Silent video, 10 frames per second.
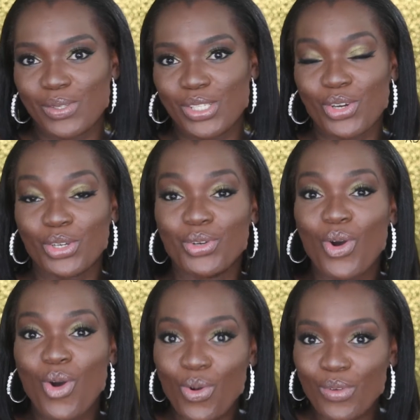Beauty or you
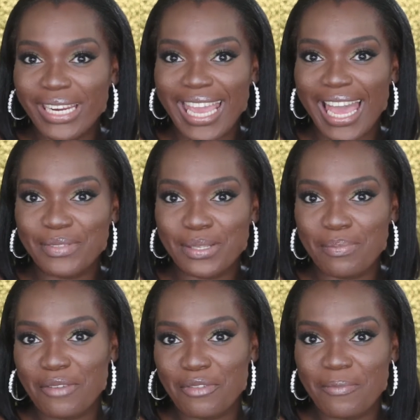already have
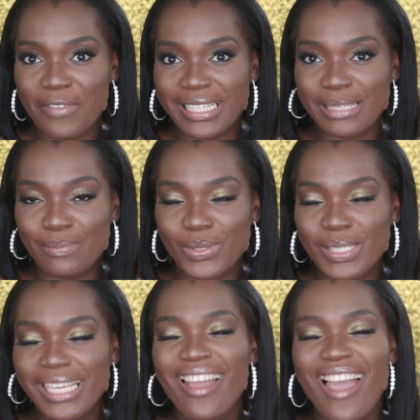something from Fenty
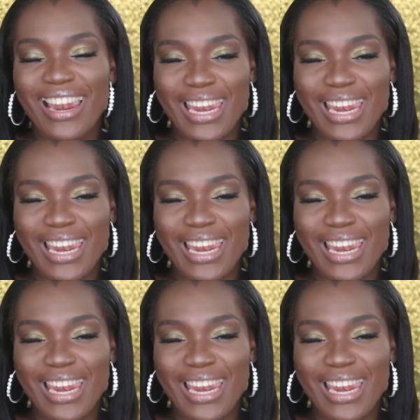Beauty,